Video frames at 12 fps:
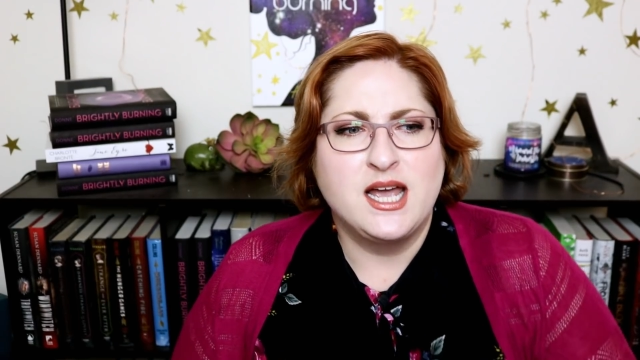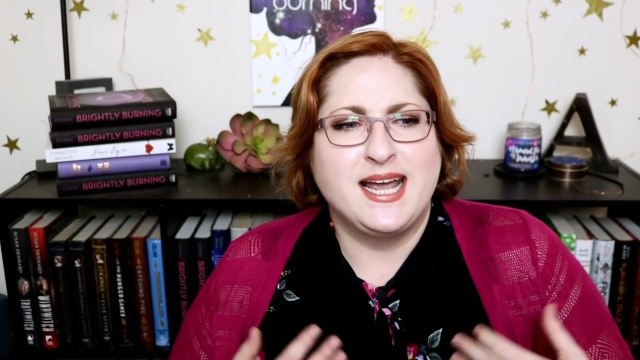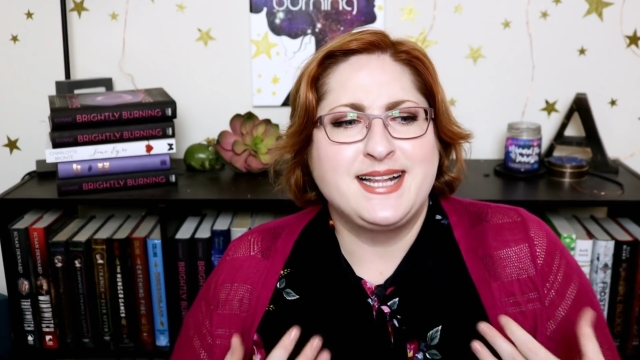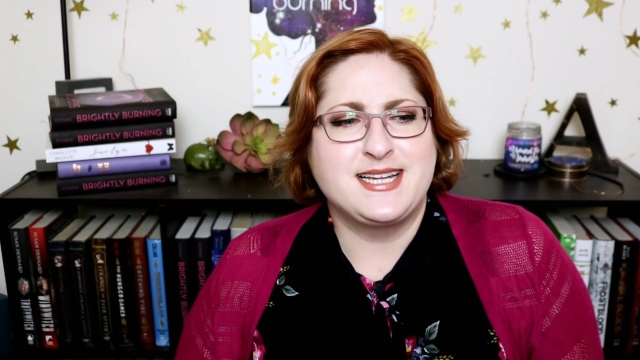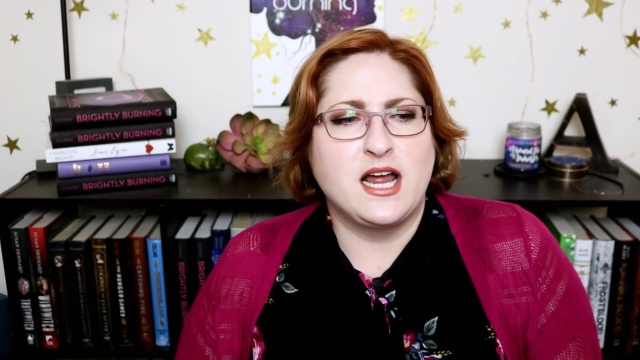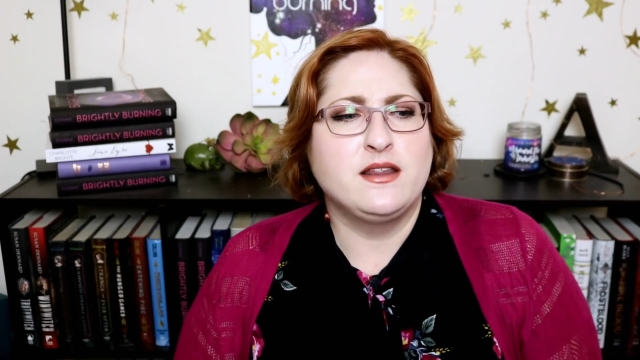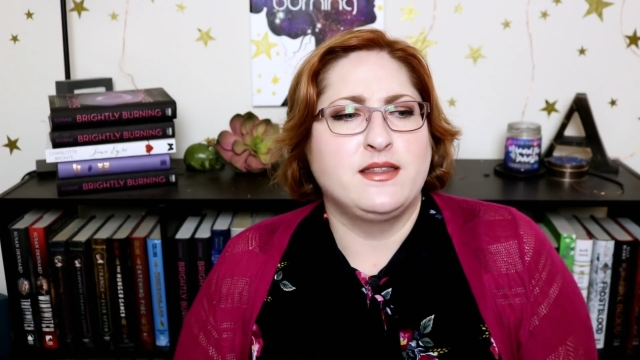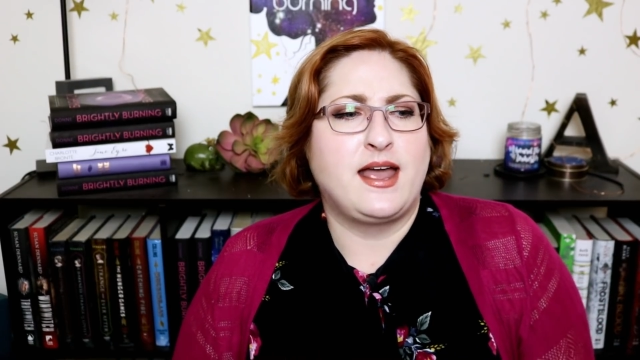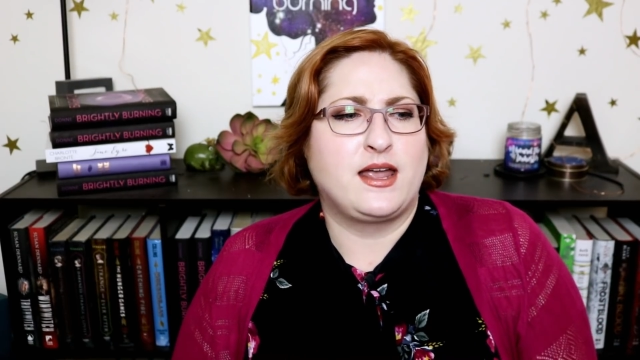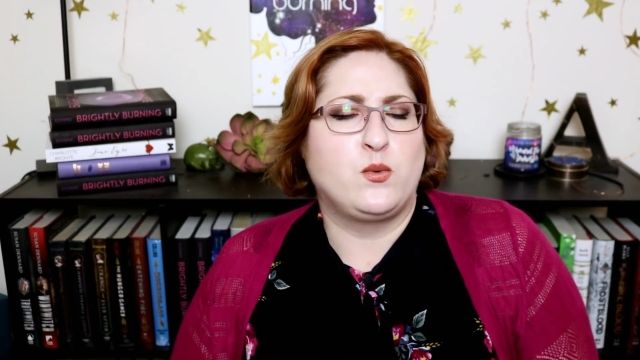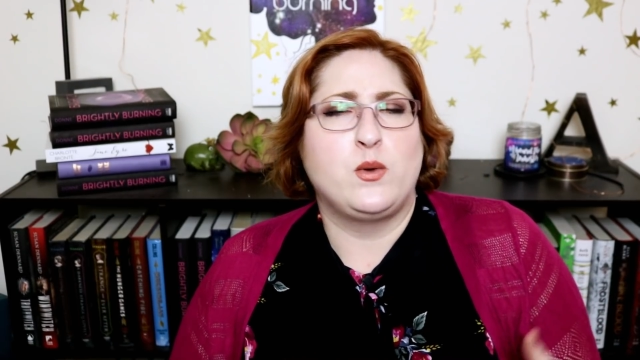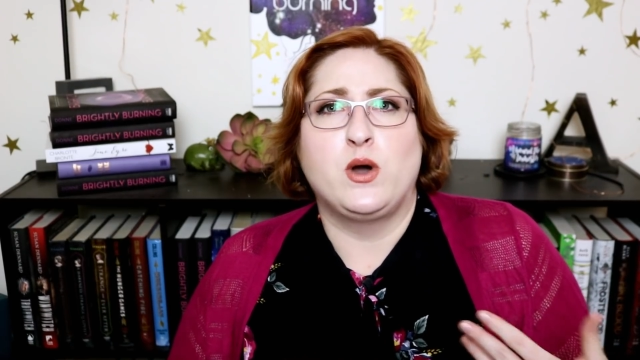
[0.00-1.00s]
It's not
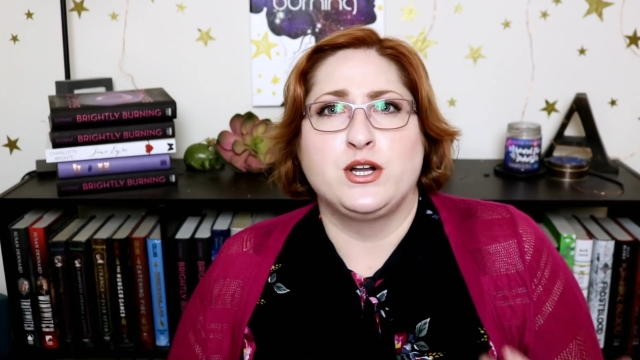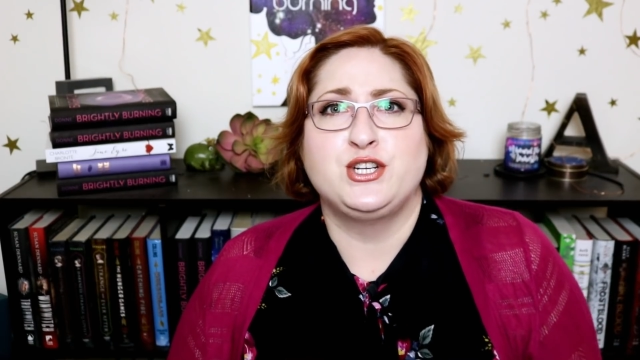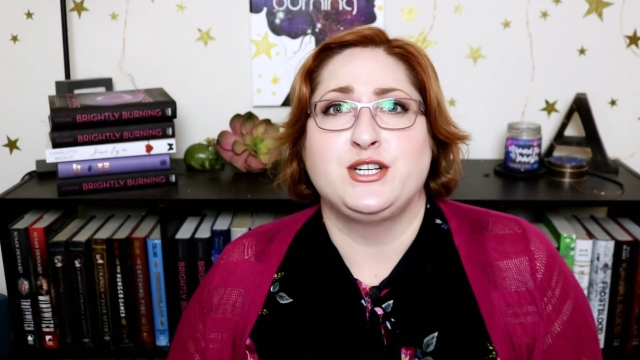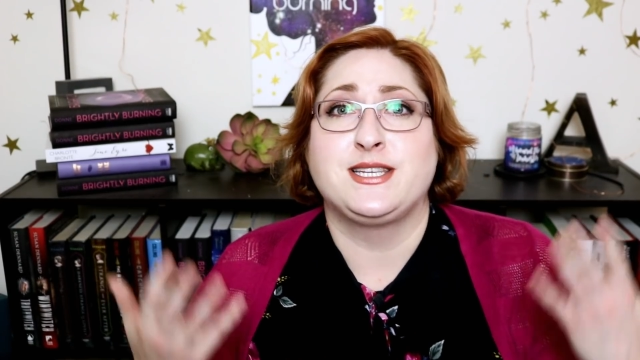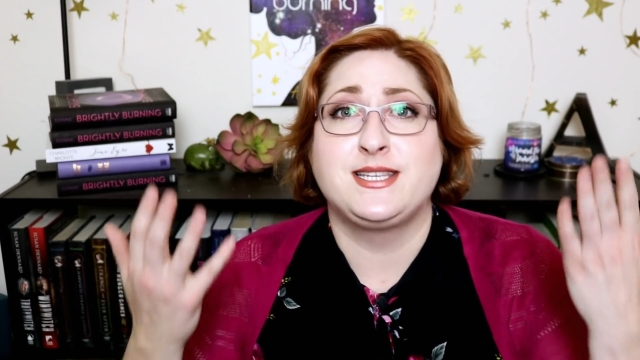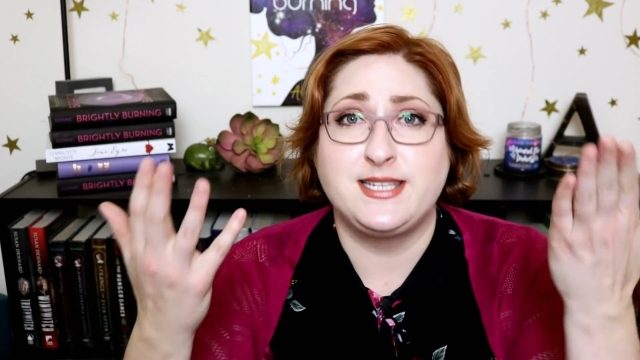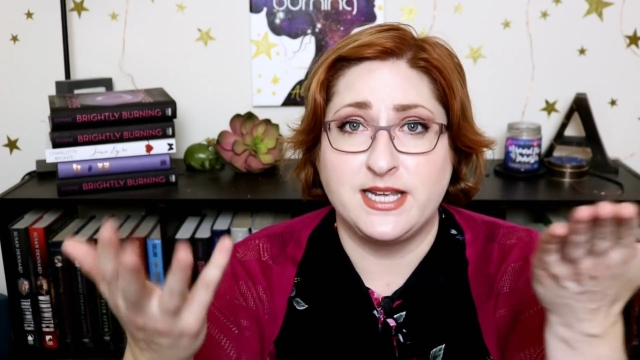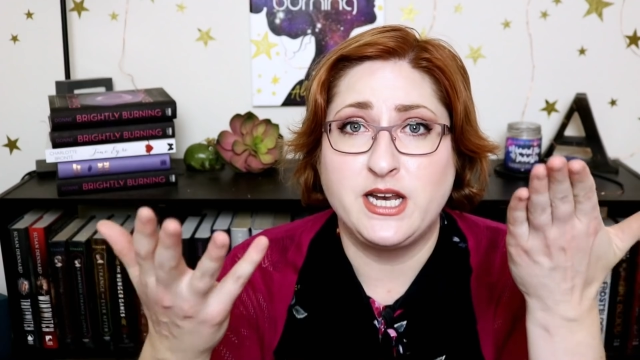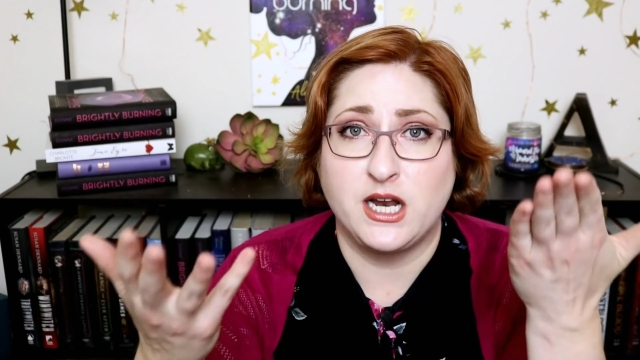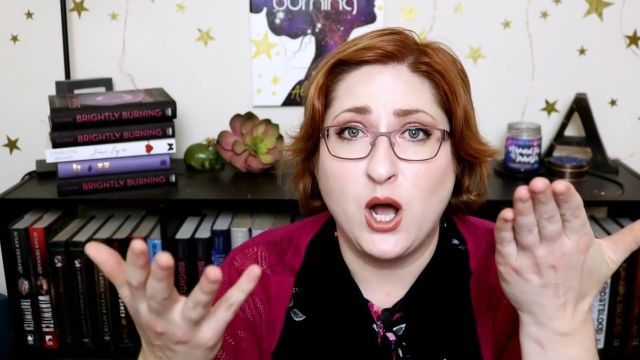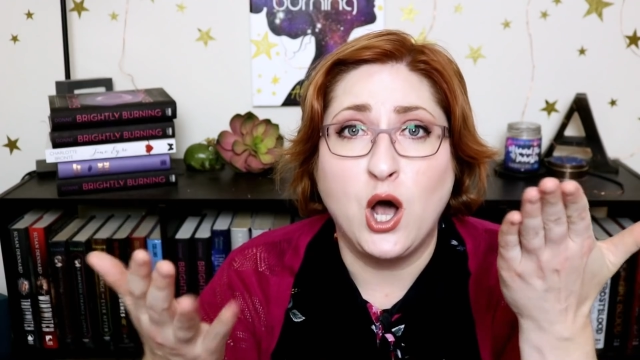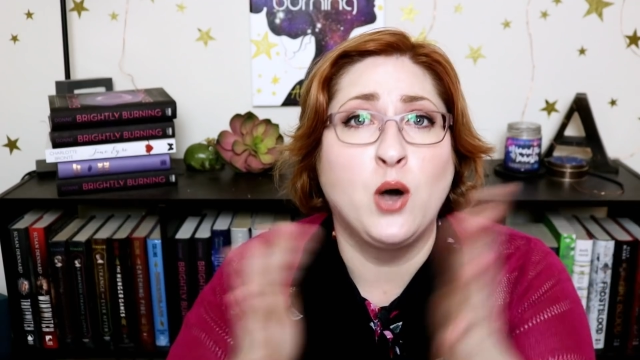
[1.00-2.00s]
like we want you to sit
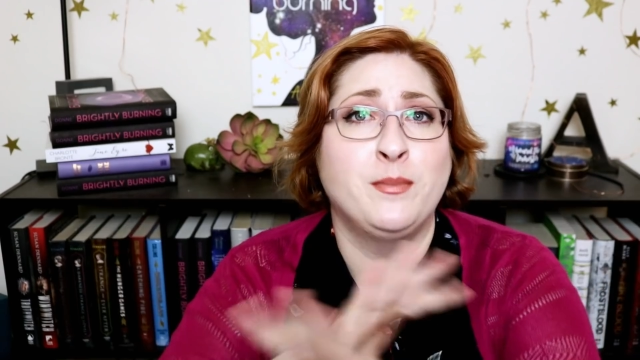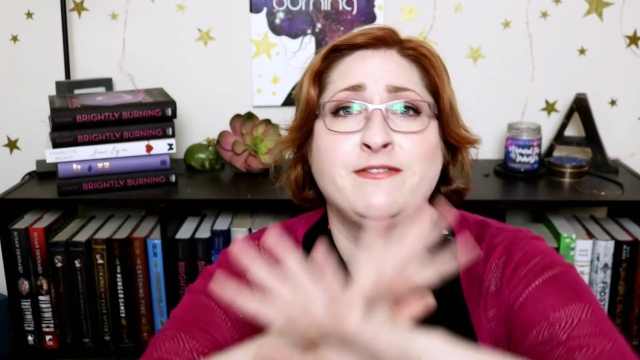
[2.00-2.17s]
at home